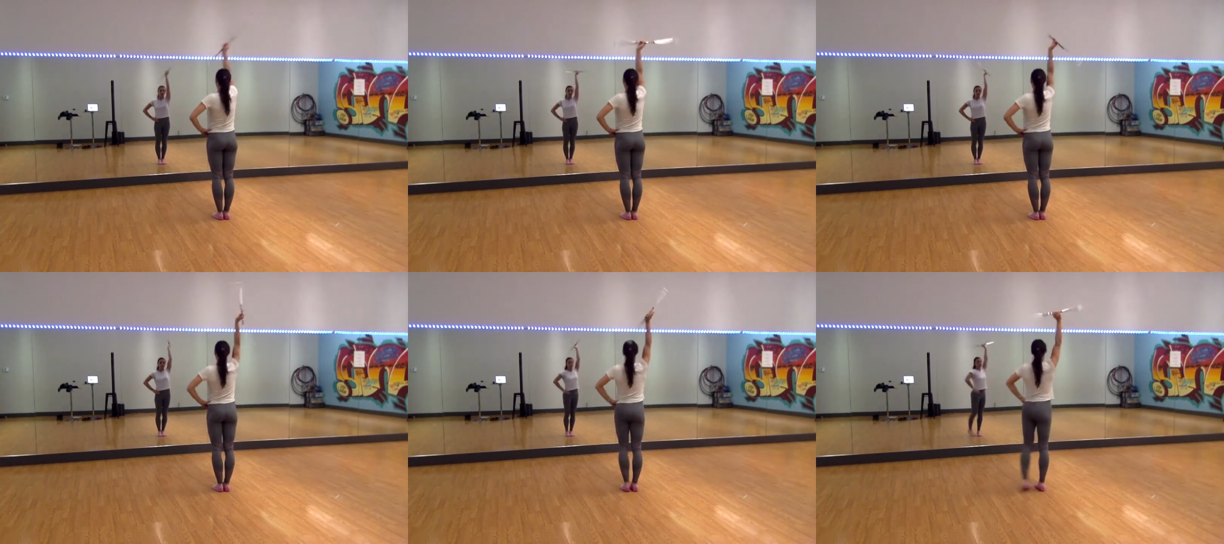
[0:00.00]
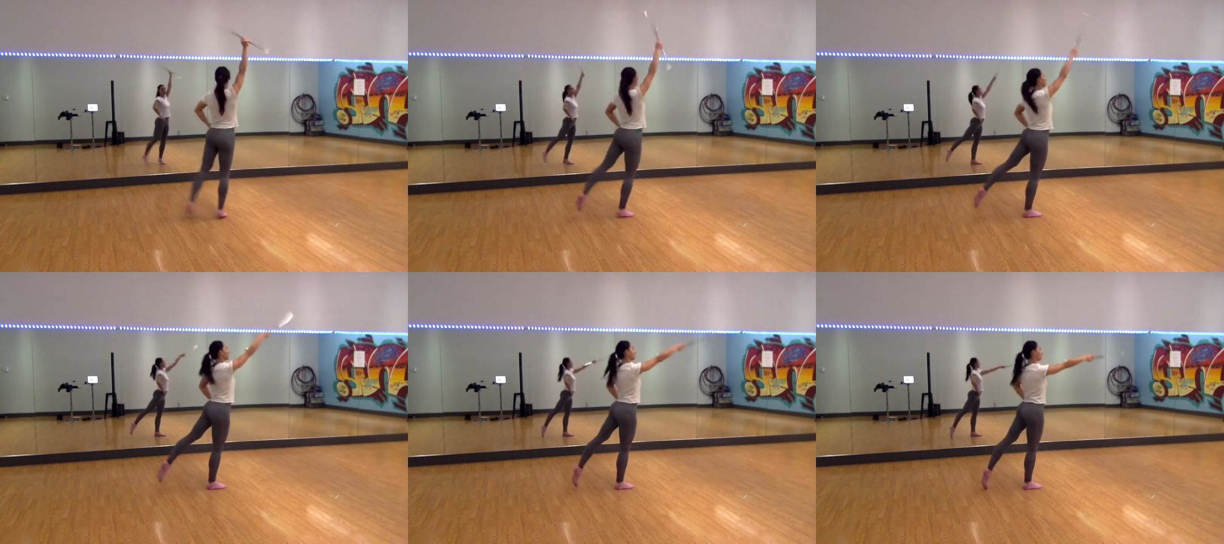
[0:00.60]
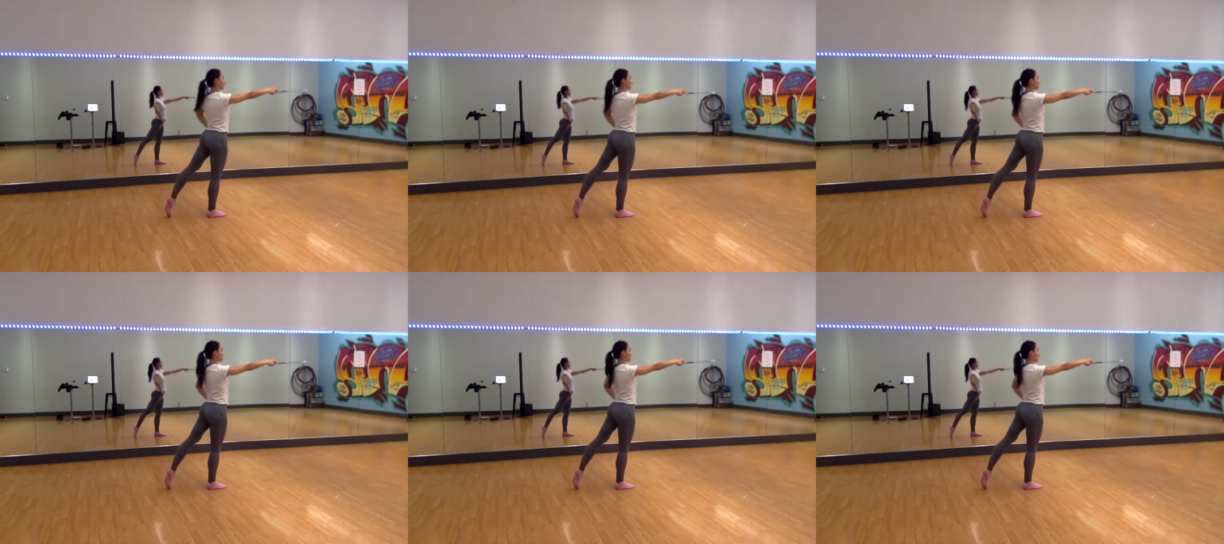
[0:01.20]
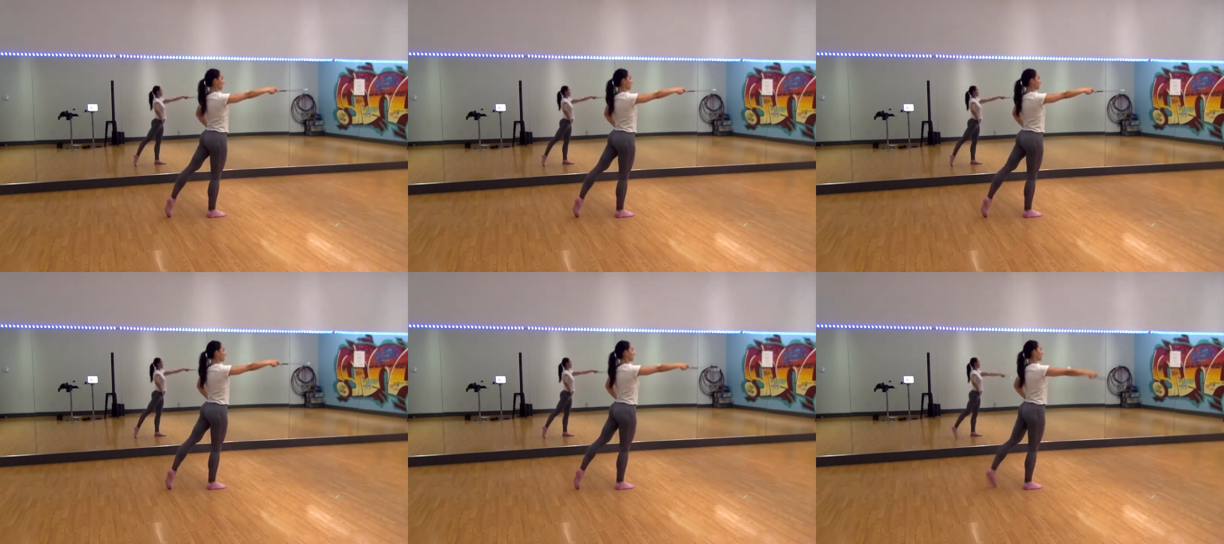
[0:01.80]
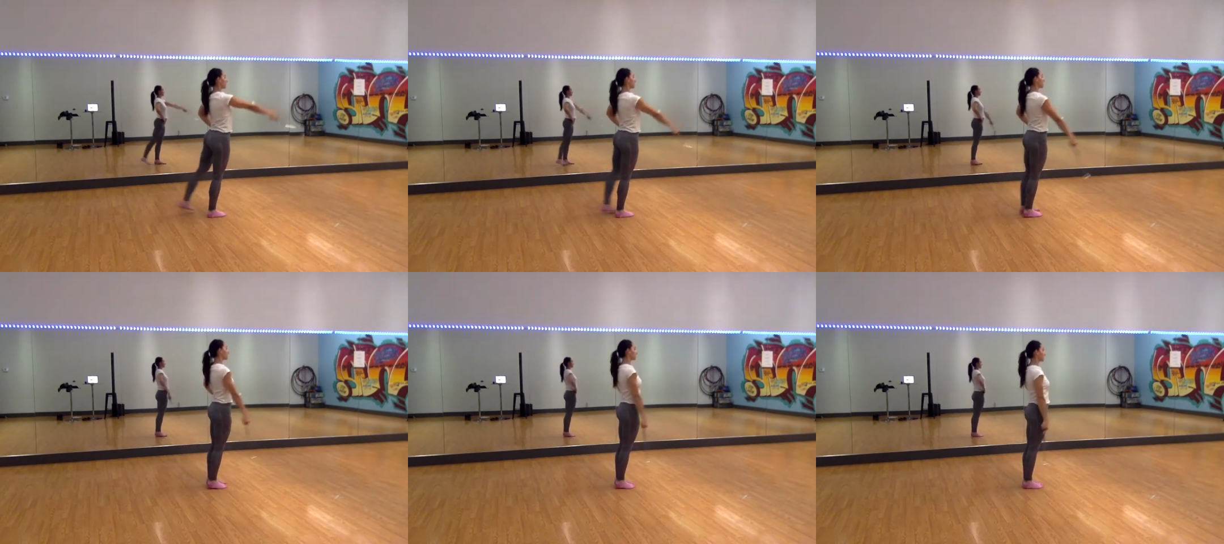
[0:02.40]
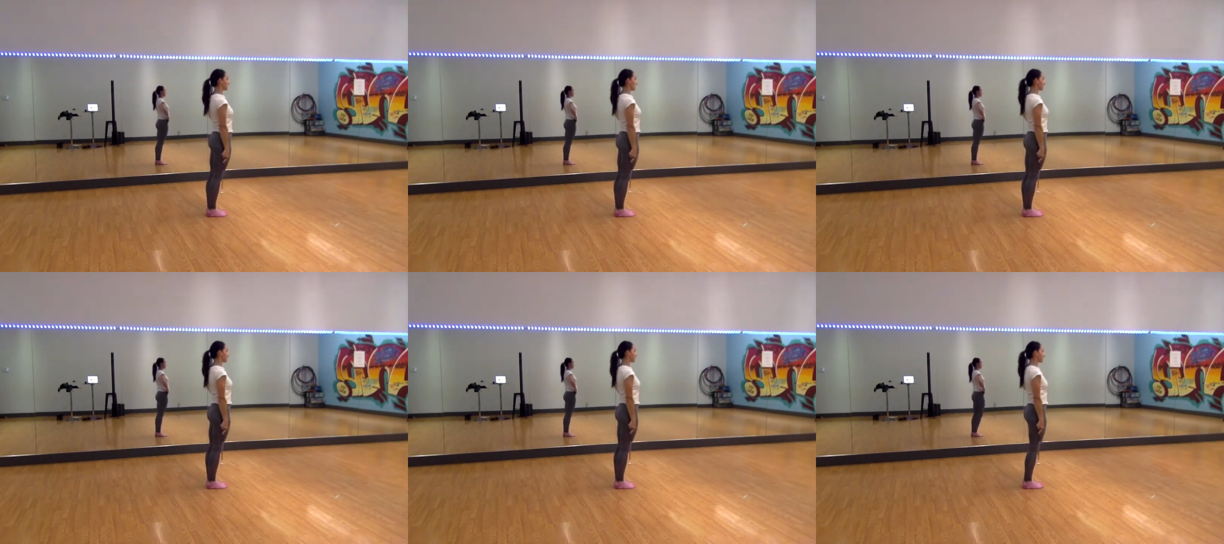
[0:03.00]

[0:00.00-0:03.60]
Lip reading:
[unreadable: no face in view]